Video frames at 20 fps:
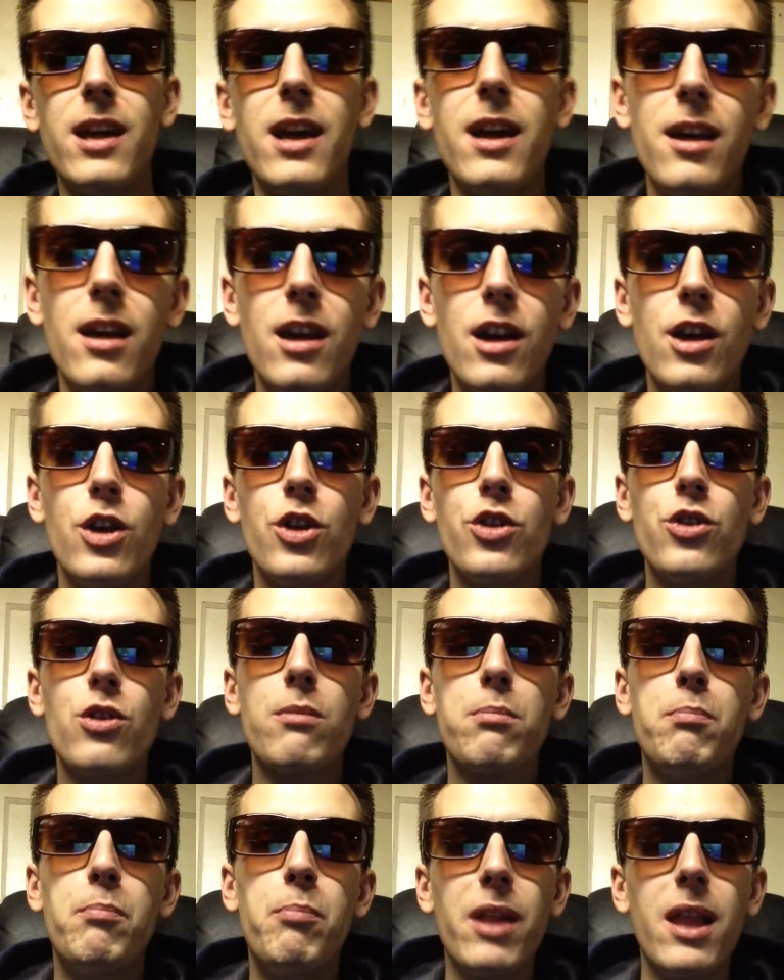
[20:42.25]
that,
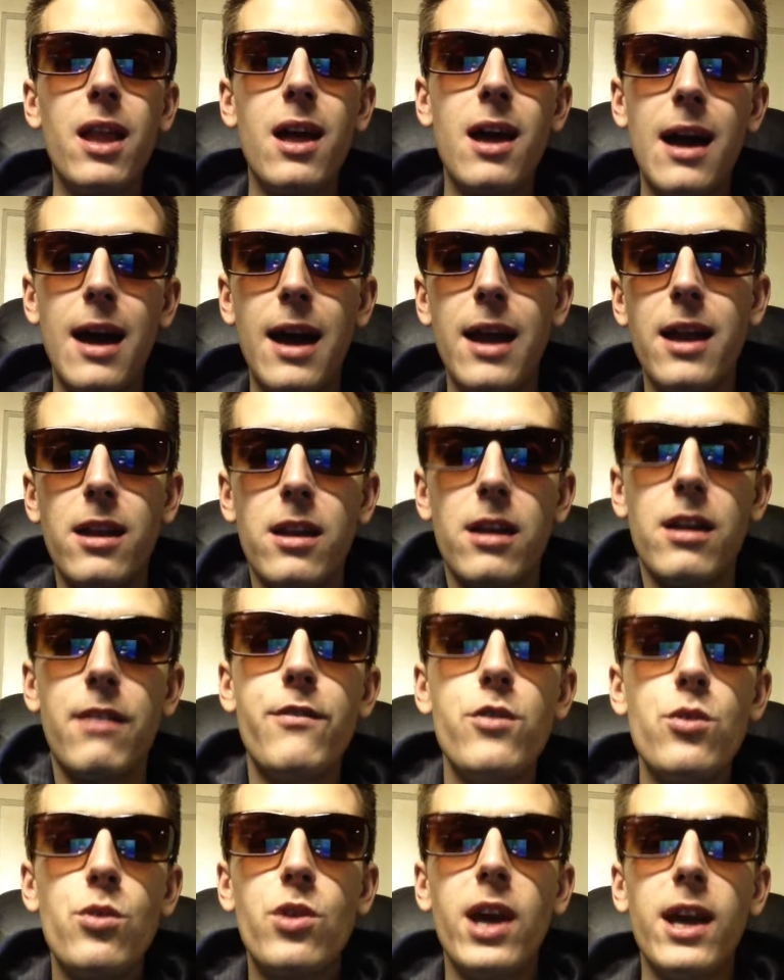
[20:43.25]
you're blind.
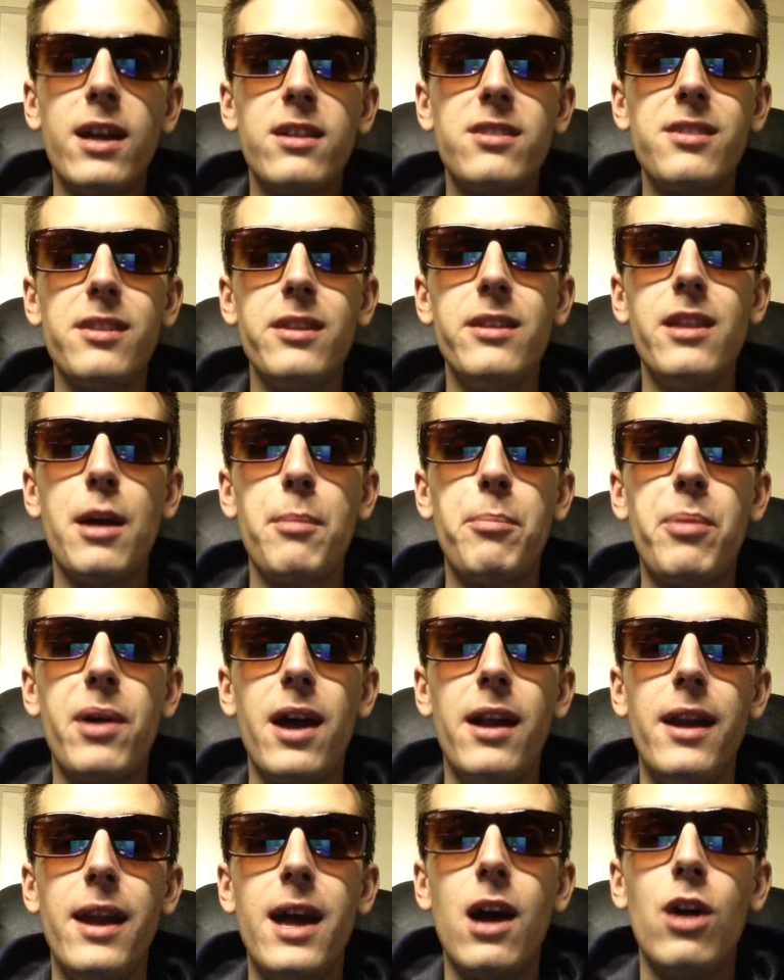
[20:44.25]
If you can't see that
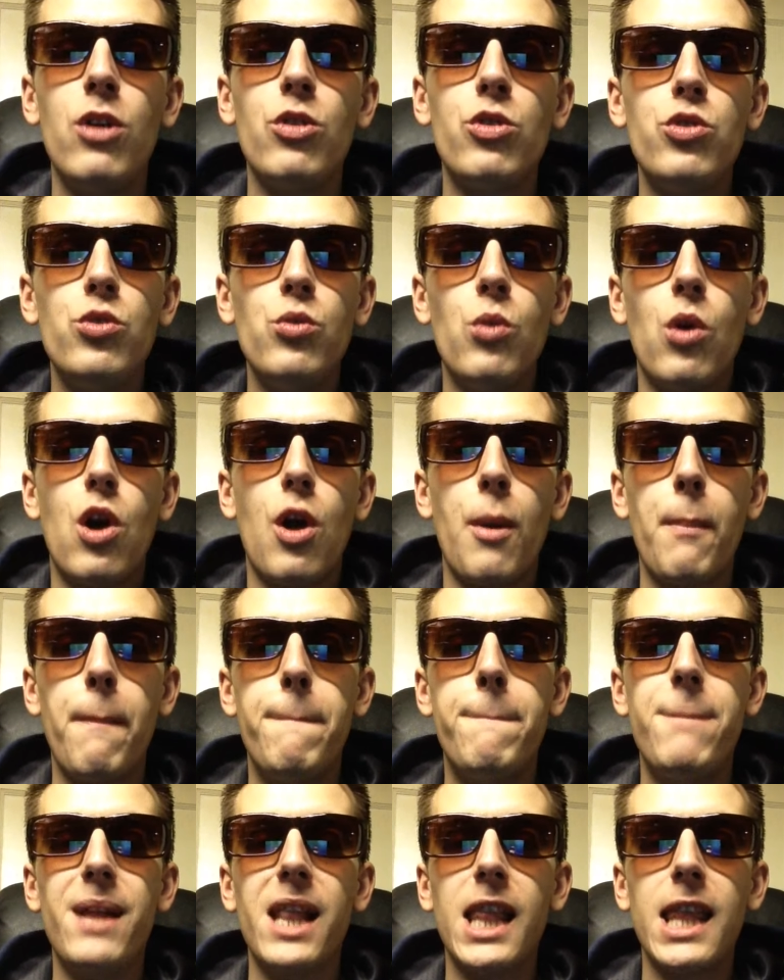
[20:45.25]
by now, you are
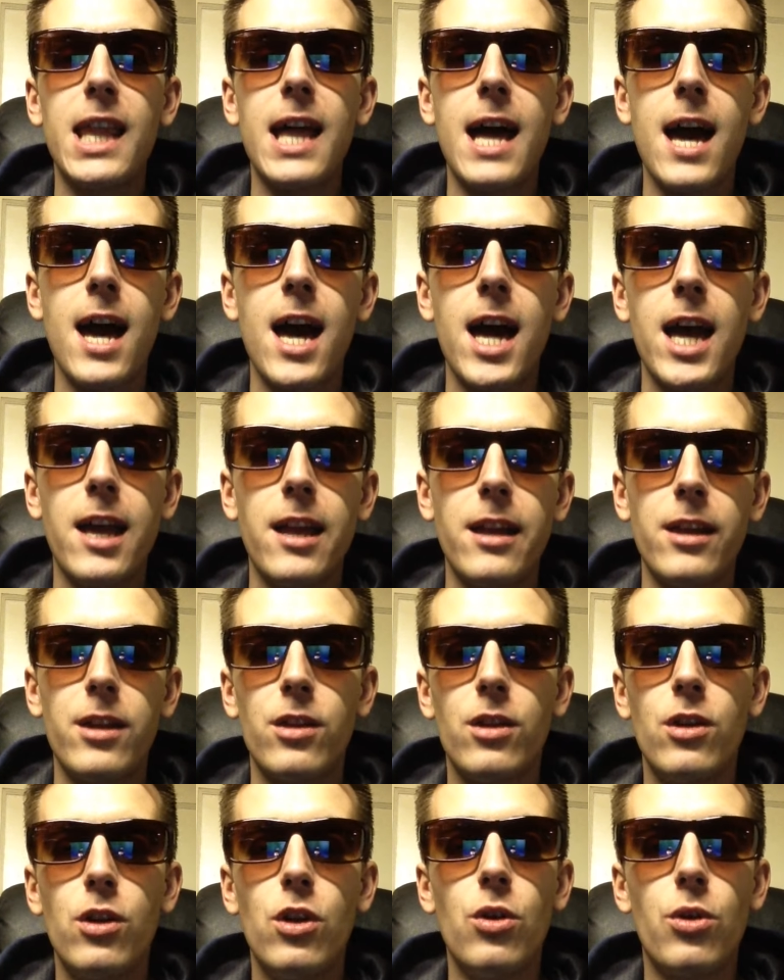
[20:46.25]
blind,
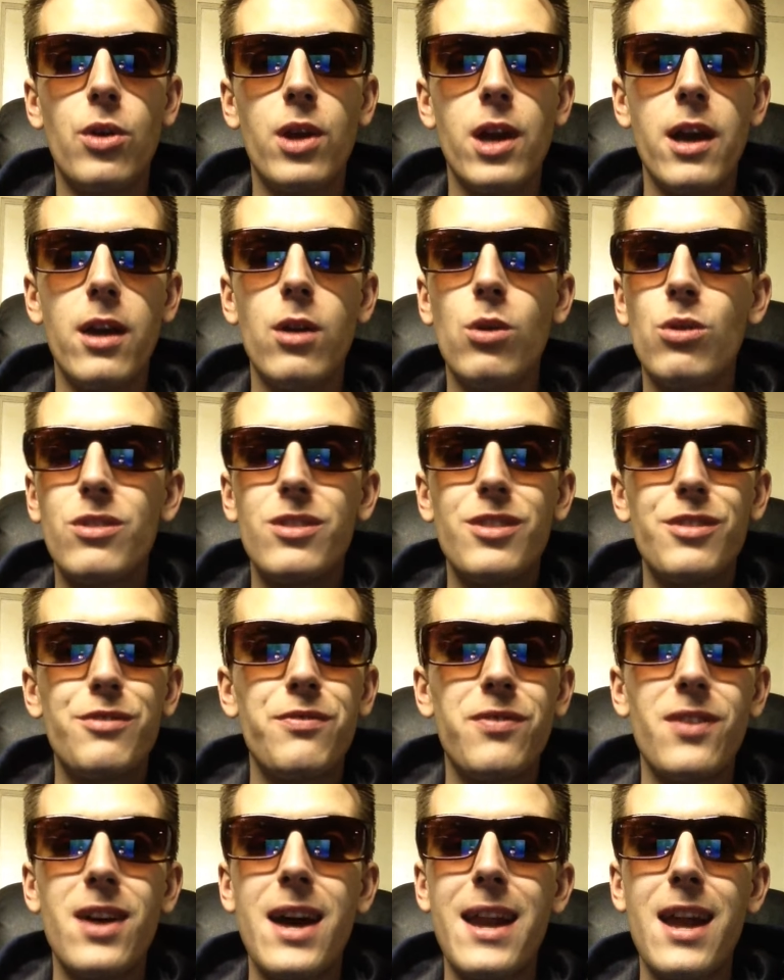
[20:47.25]
okay? Or just
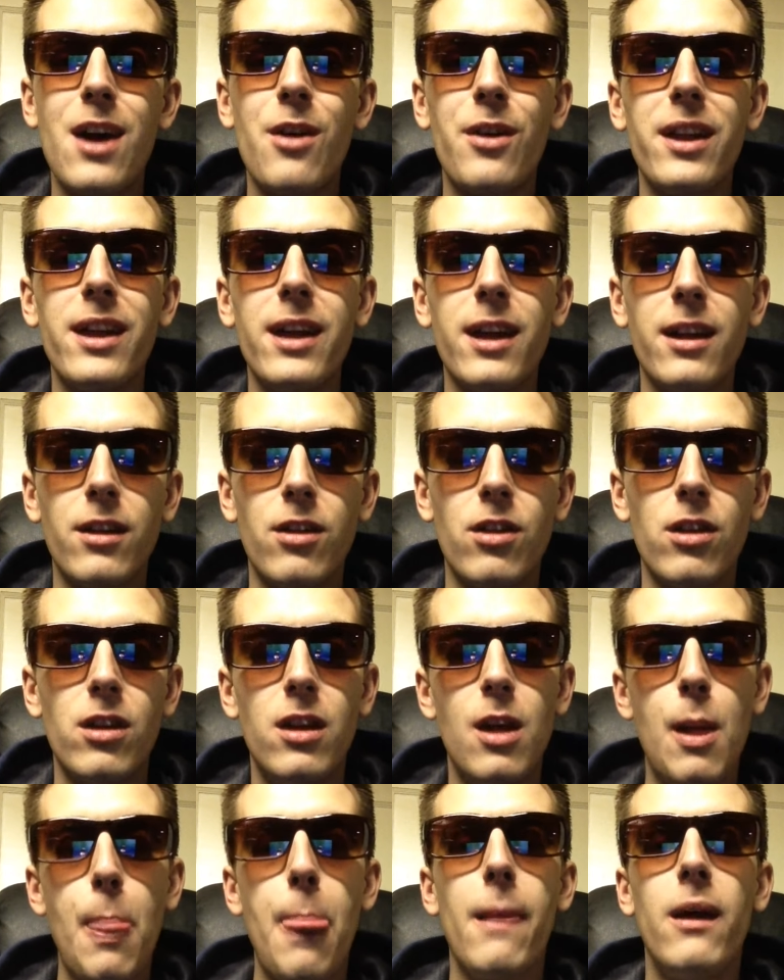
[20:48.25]
flat out ignorant.
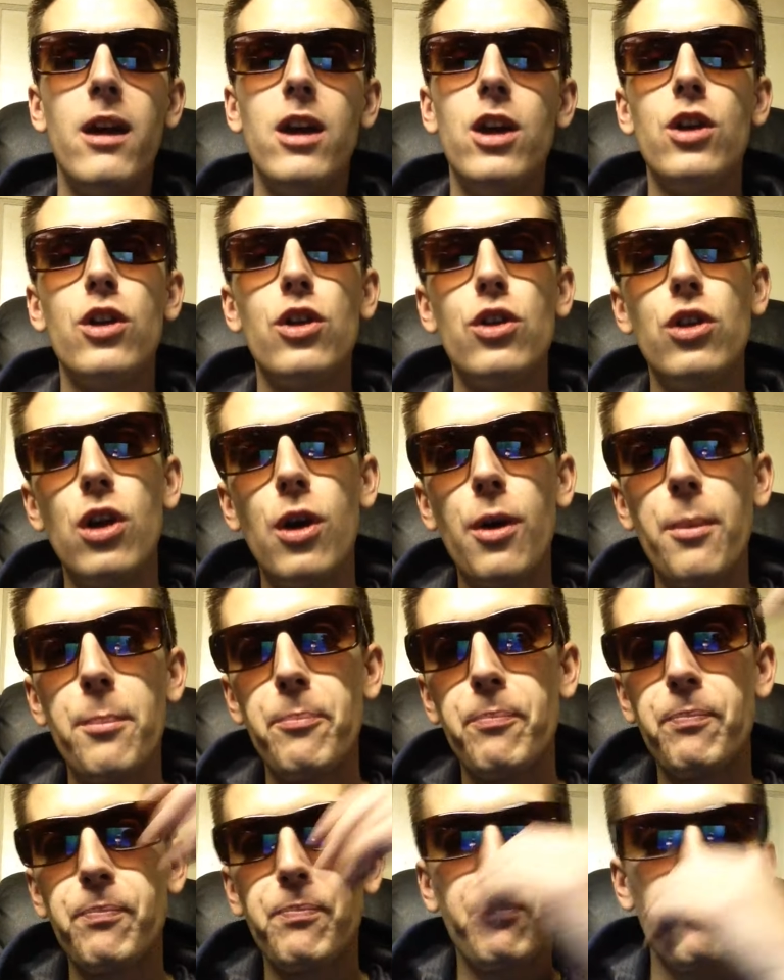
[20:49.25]
You know,
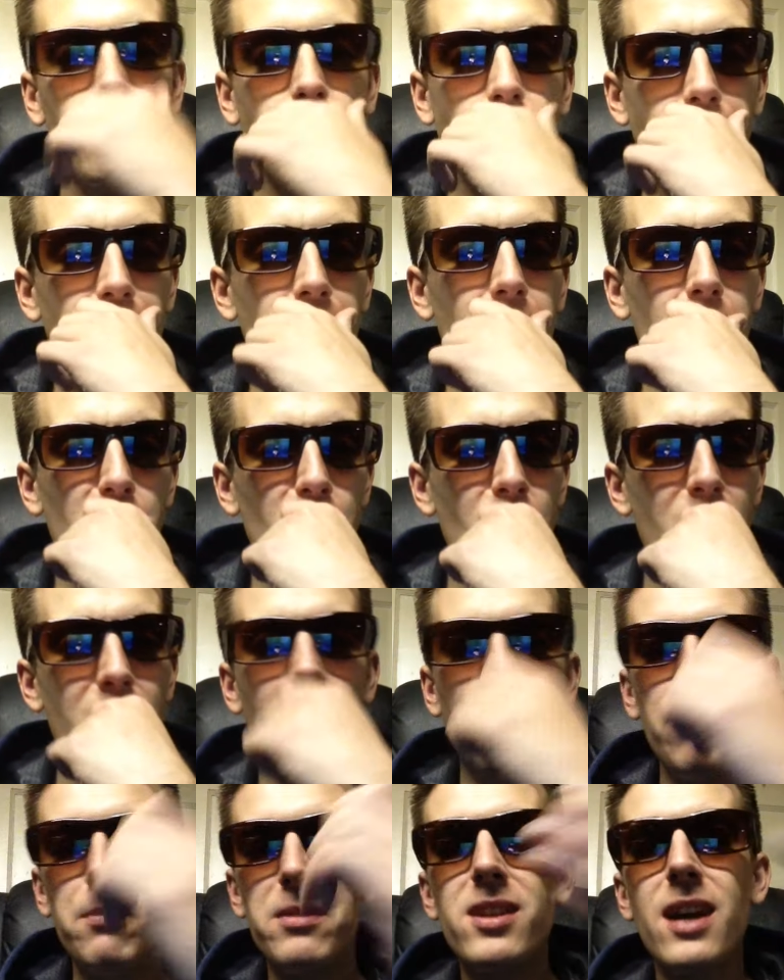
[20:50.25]

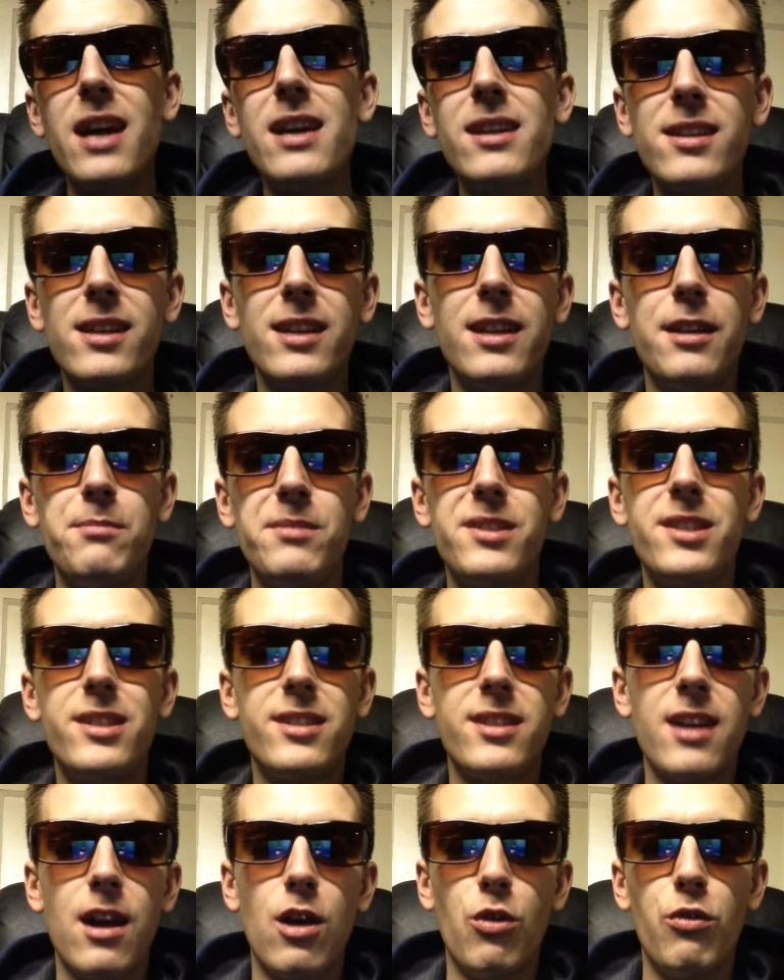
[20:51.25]
um Tyson
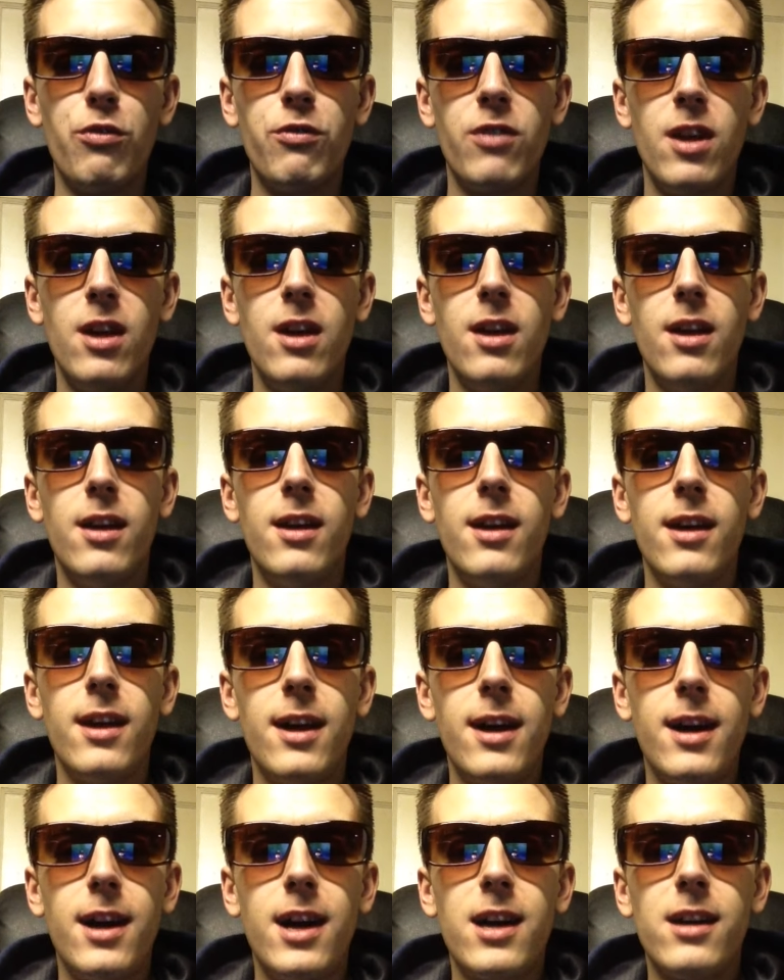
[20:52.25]
himself
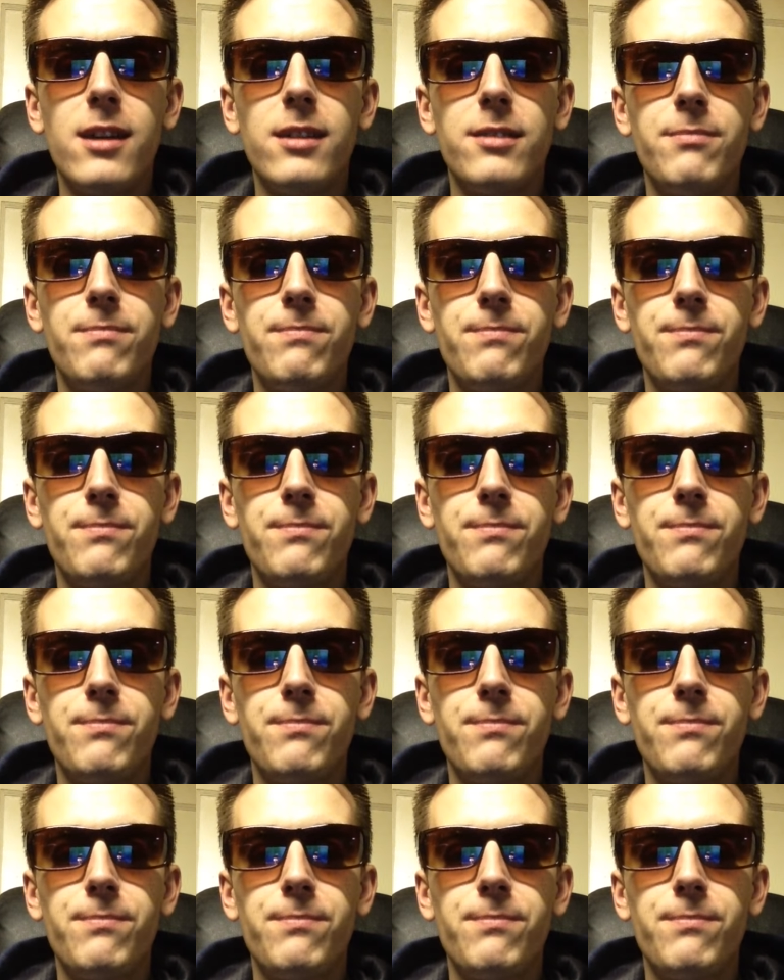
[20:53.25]
uh